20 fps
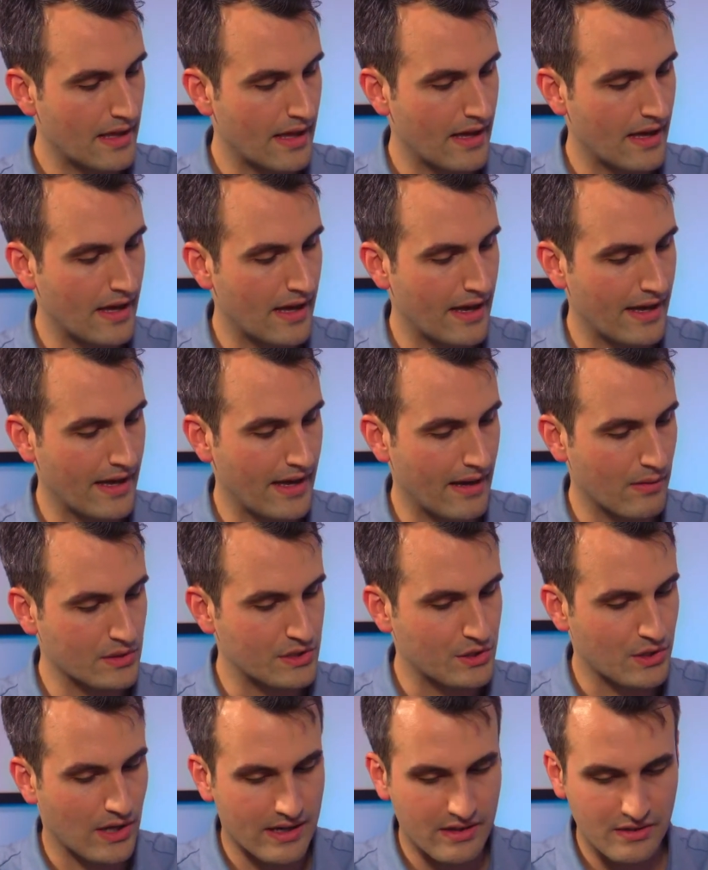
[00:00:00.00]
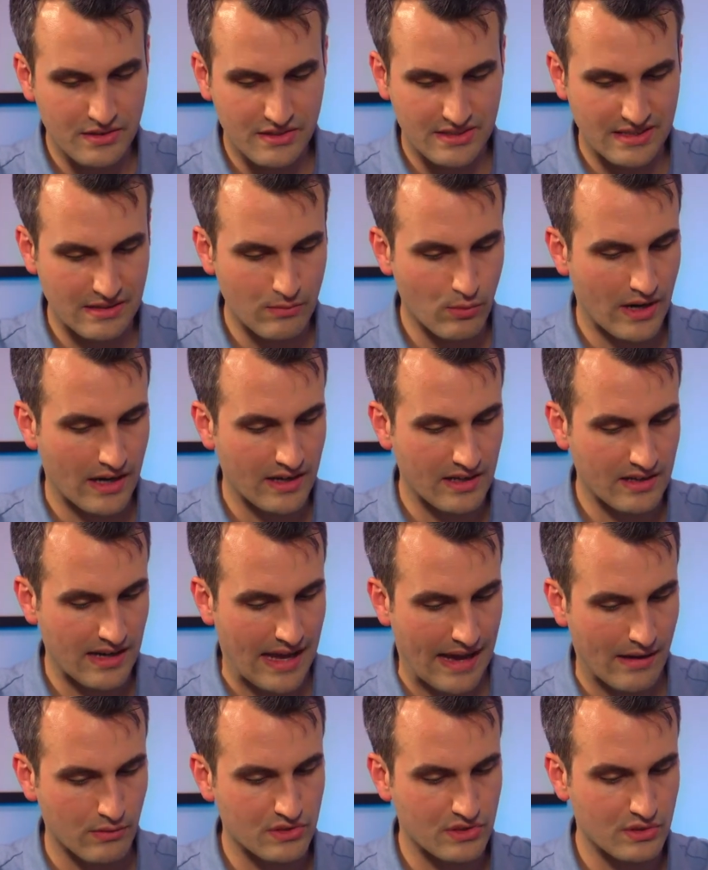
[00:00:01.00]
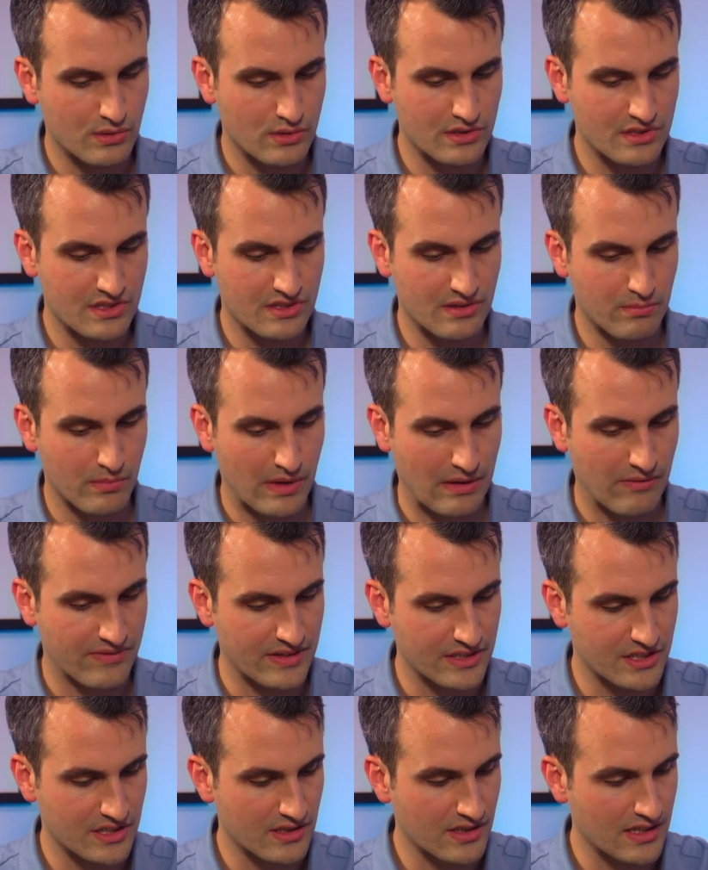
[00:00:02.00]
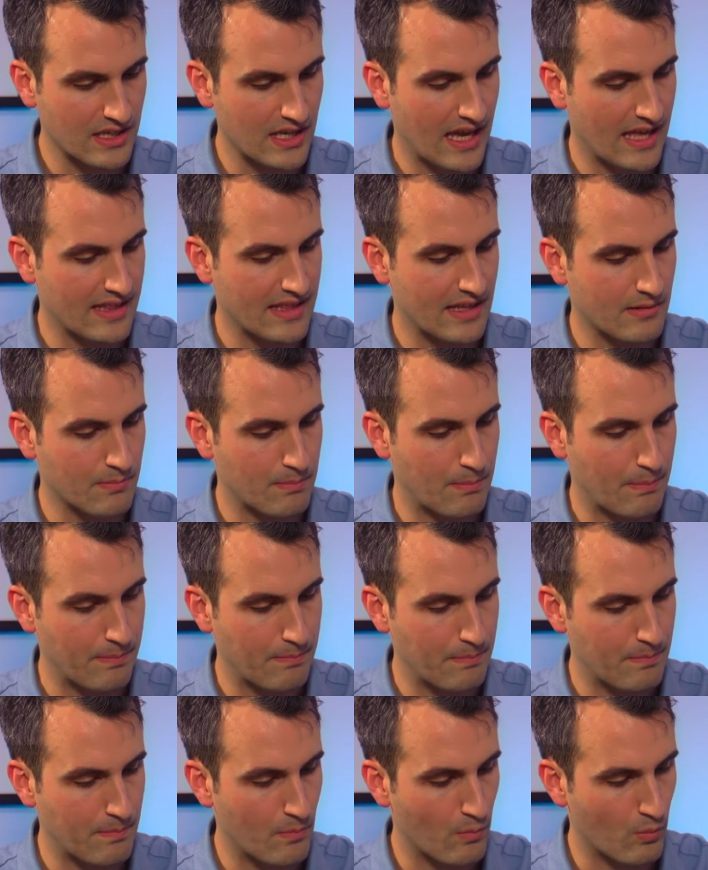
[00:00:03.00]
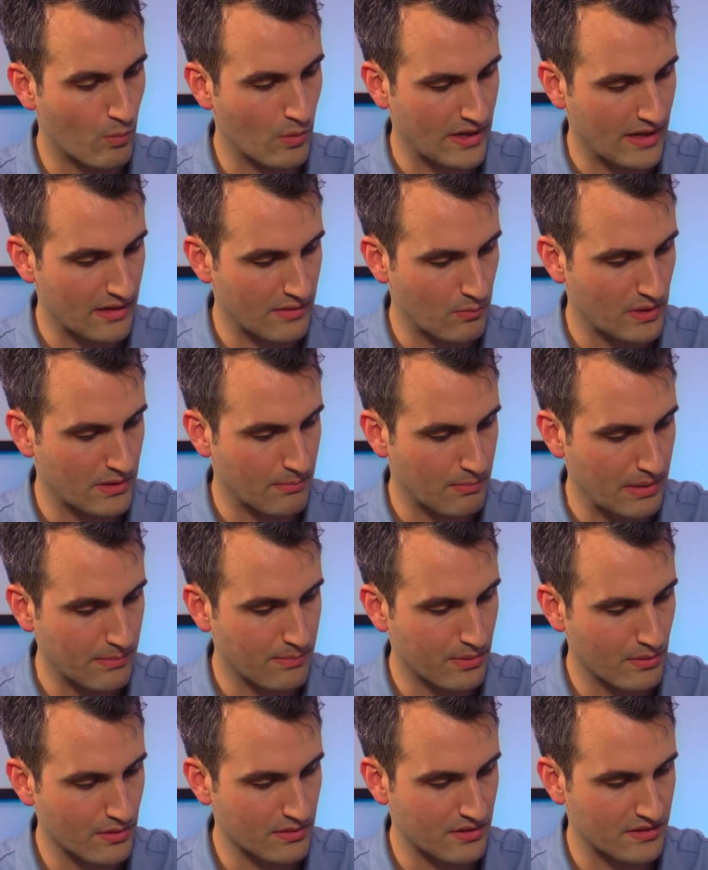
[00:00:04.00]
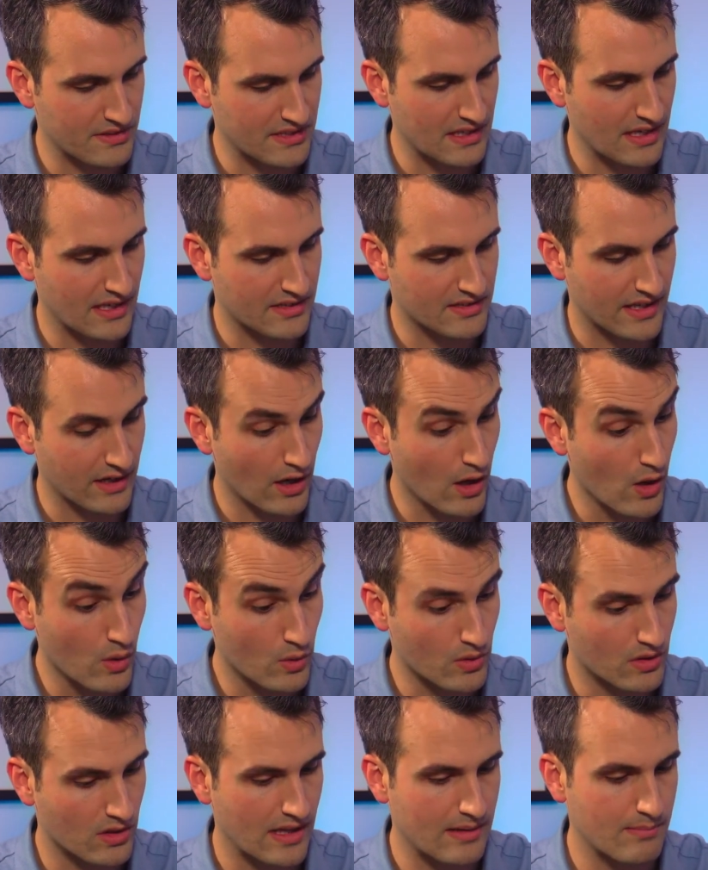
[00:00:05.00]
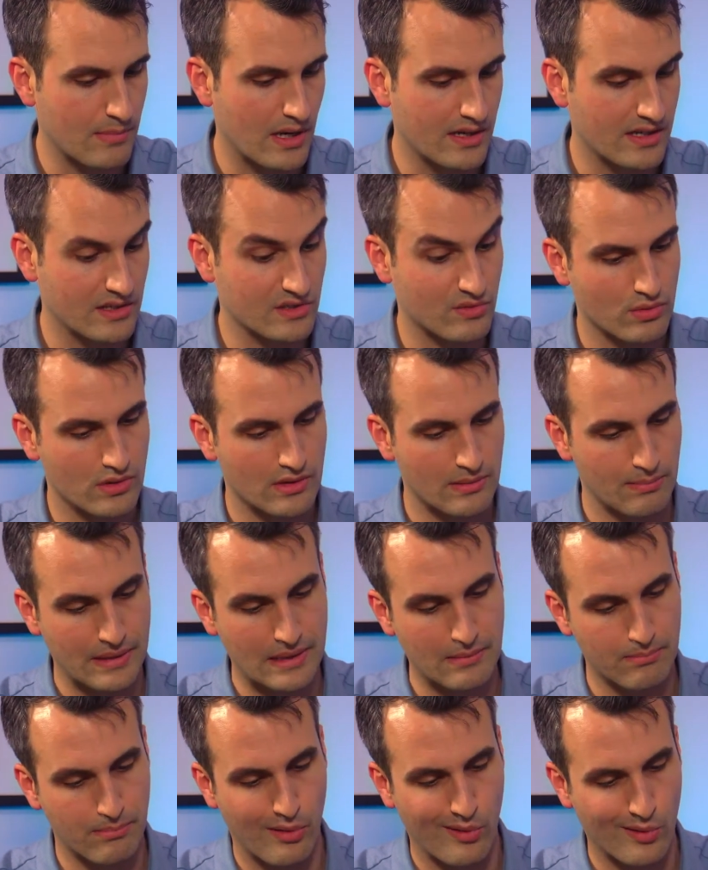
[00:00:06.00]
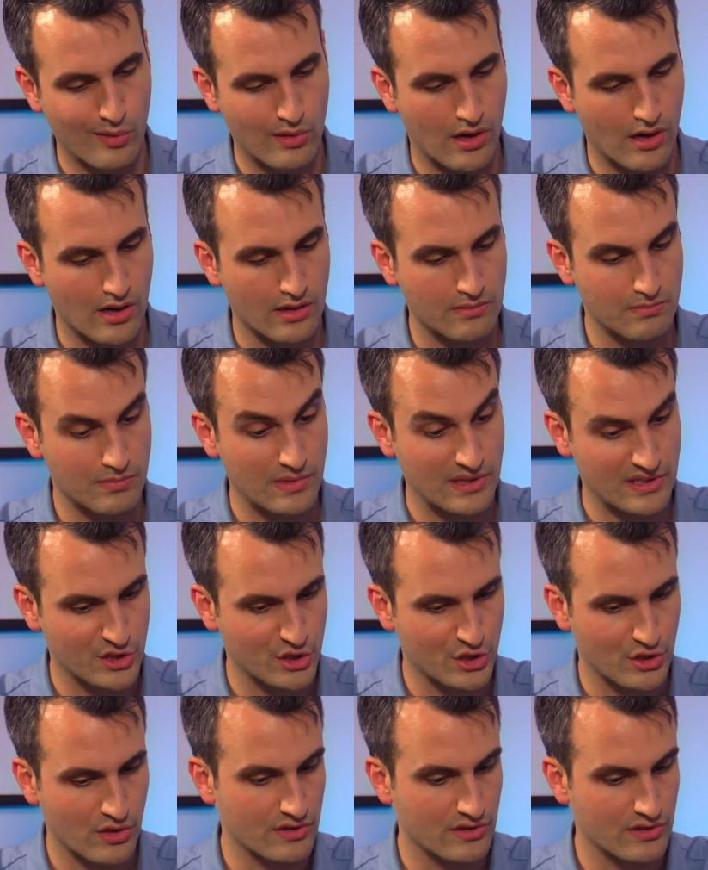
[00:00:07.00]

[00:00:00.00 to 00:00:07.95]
I would try to see what I can outsource efficiently, and then when people see as like, oh, Glenmont is really Pete Polgar insurance